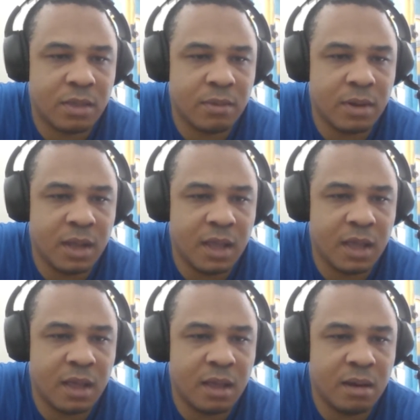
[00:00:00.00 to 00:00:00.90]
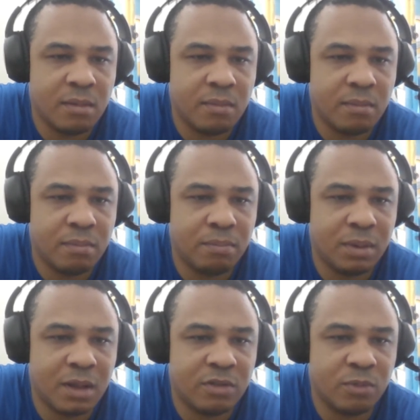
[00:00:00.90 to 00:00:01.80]
3n
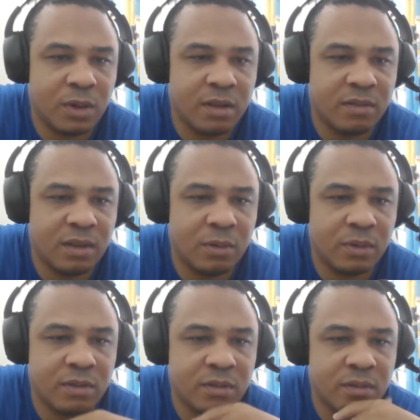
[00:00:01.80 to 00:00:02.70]
plus 1 sequence.